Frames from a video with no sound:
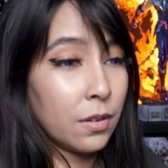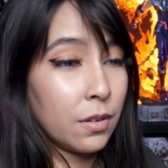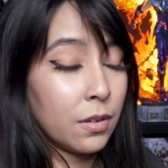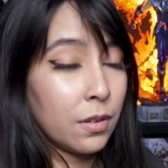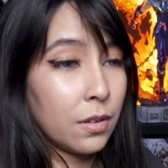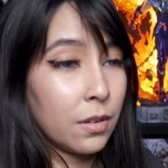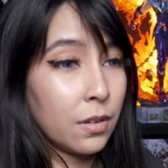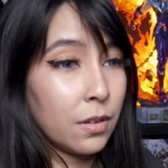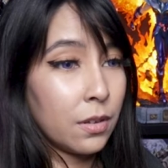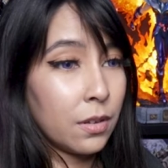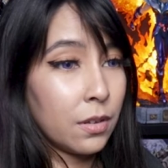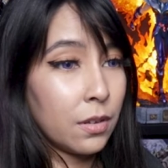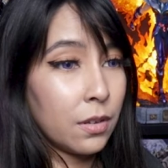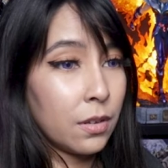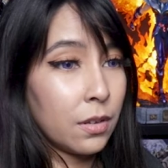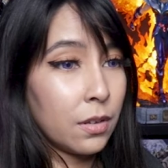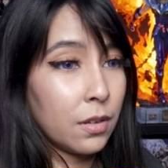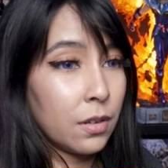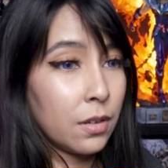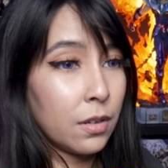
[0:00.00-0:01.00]

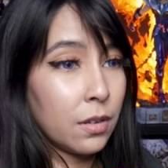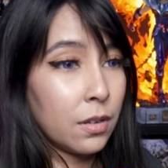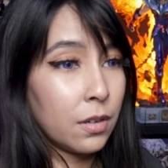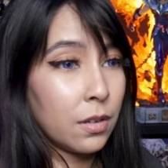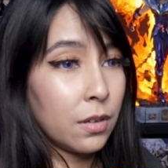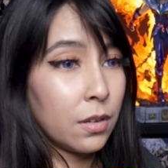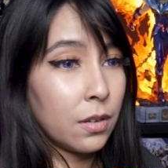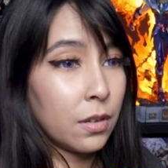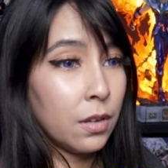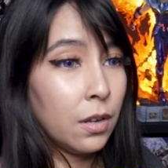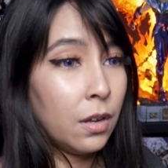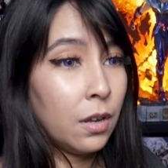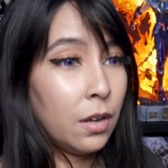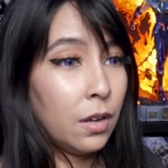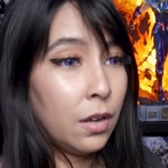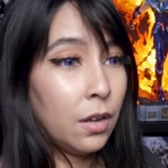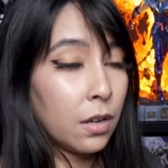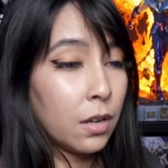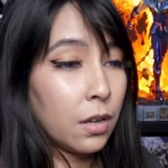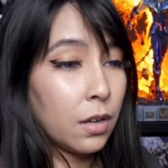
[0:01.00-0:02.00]

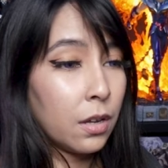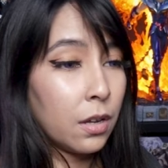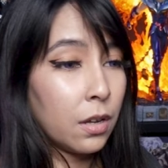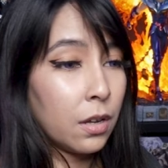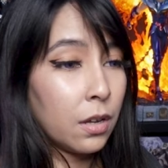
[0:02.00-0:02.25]
(no one is talking)